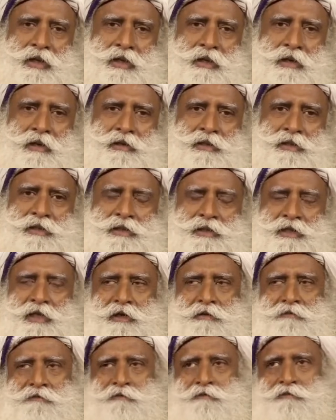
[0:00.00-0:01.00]
and all this
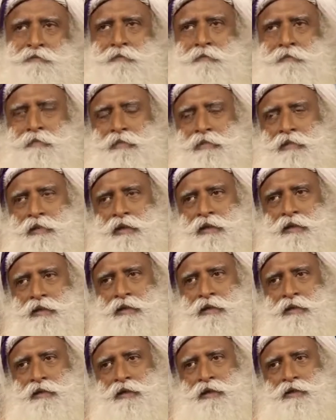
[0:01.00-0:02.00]
stuff.
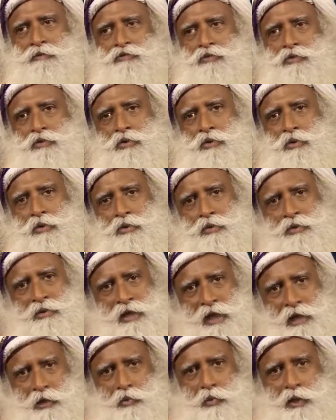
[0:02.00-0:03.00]
If you go
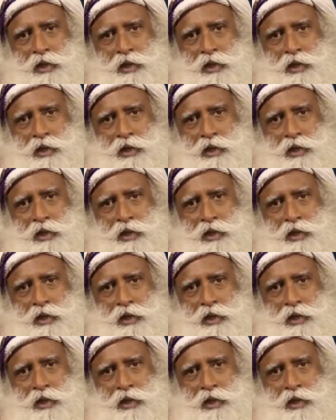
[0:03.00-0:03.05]
that